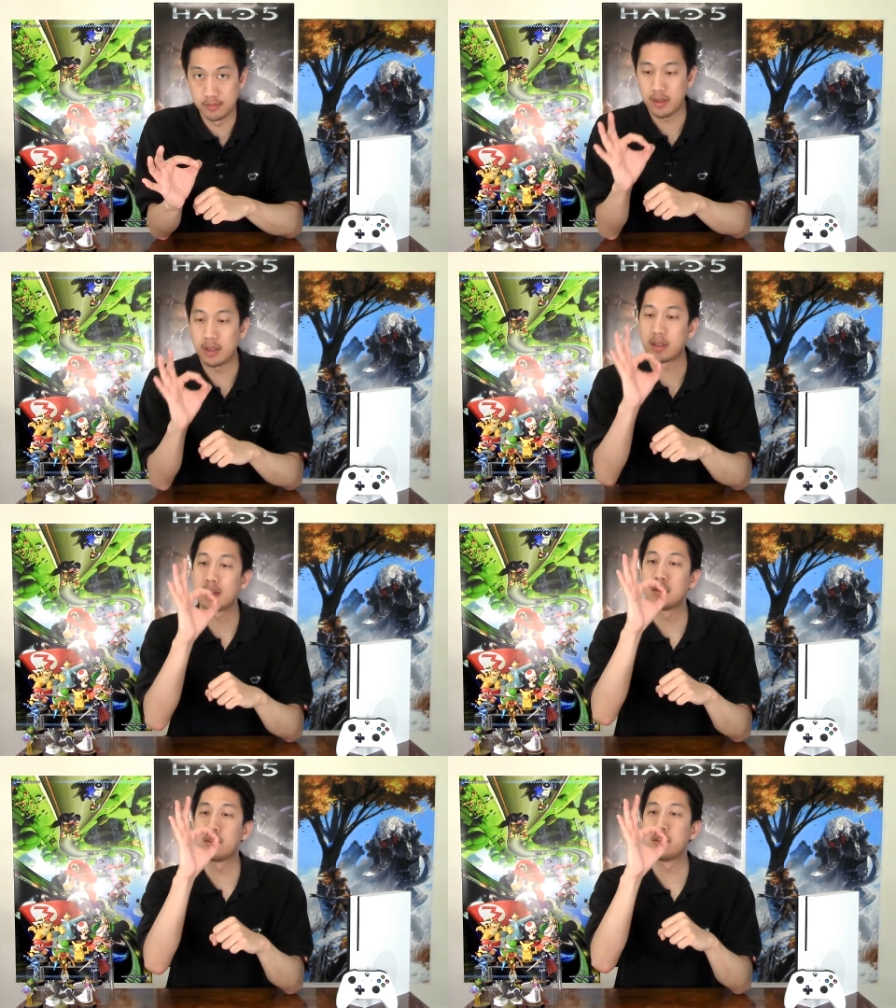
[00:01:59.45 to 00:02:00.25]
Like,
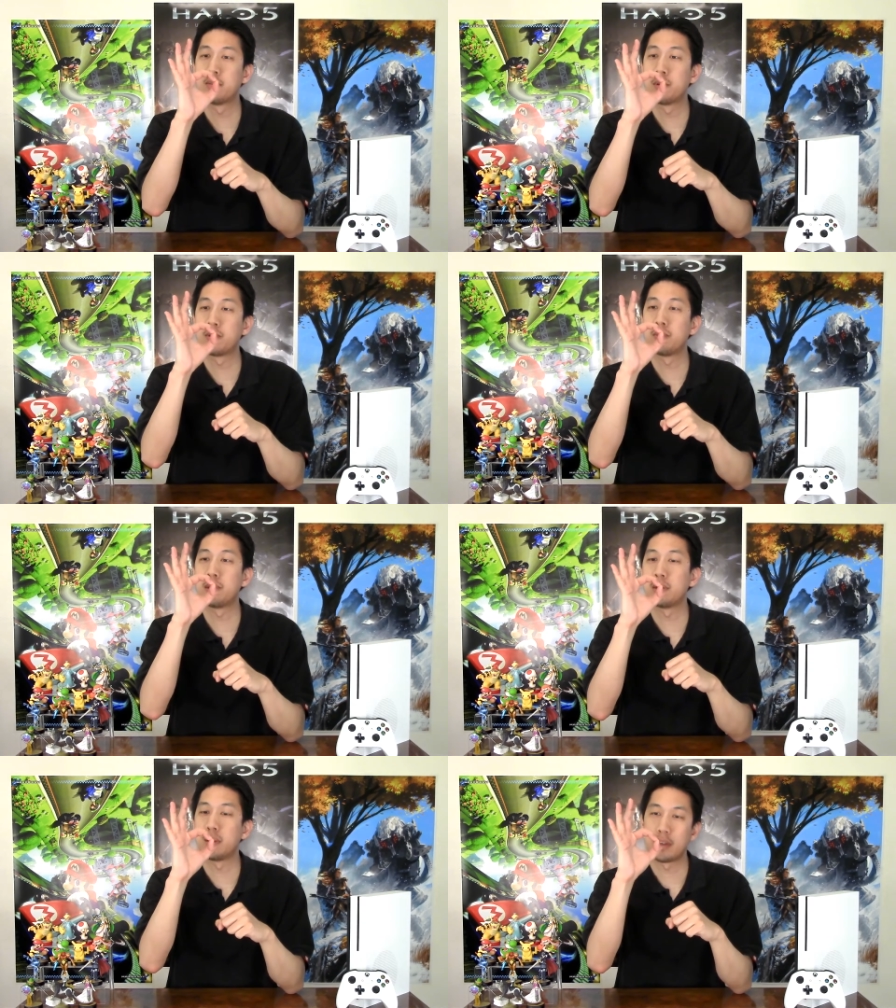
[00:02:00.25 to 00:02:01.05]
this is supposed to
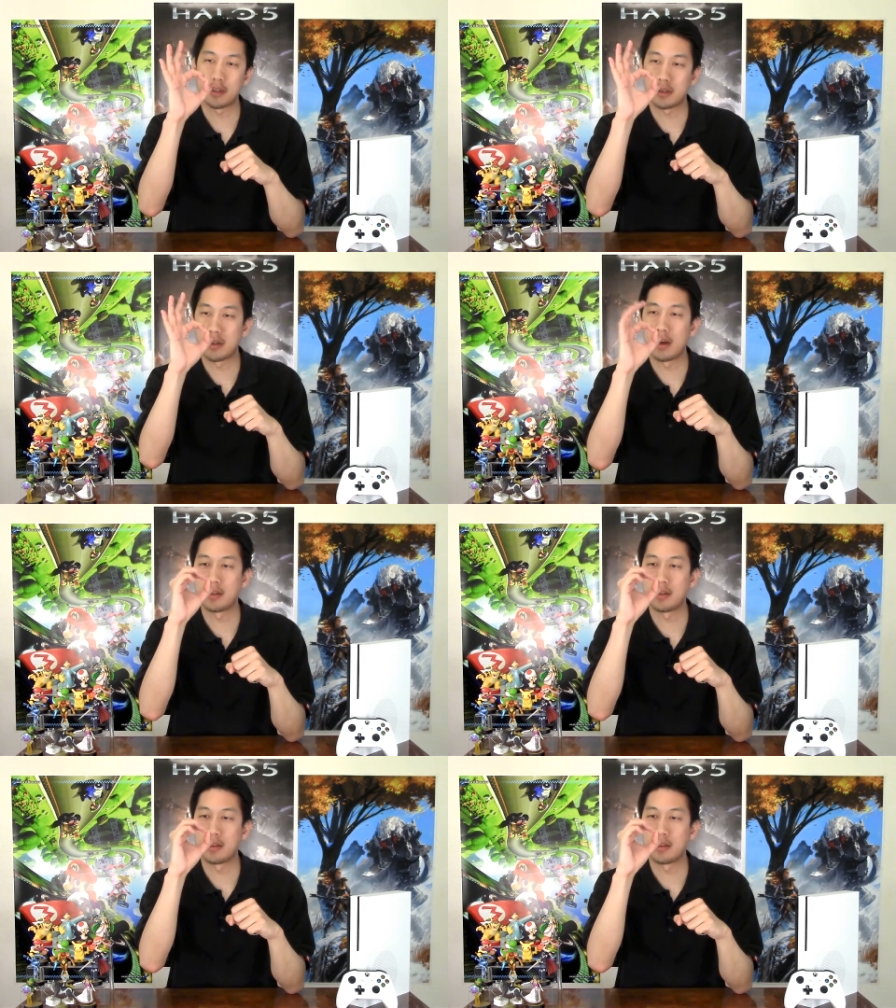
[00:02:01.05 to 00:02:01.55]
be like, not